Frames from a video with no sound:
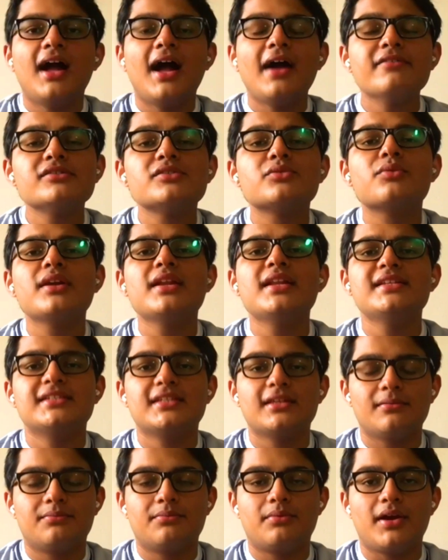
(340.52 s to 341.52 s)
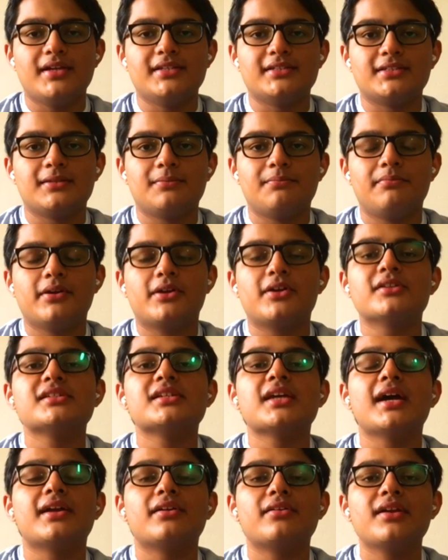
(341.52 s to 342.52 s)
I was really surprised
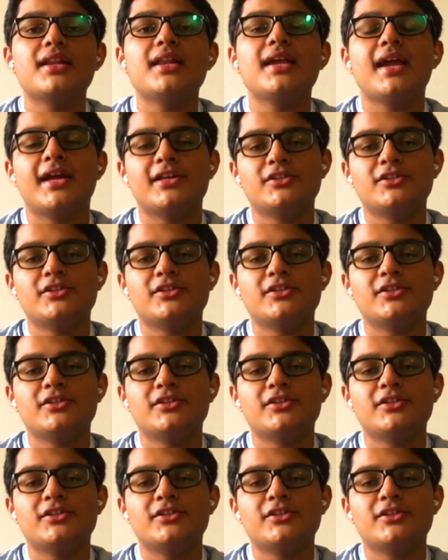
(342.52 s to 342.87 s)
because I really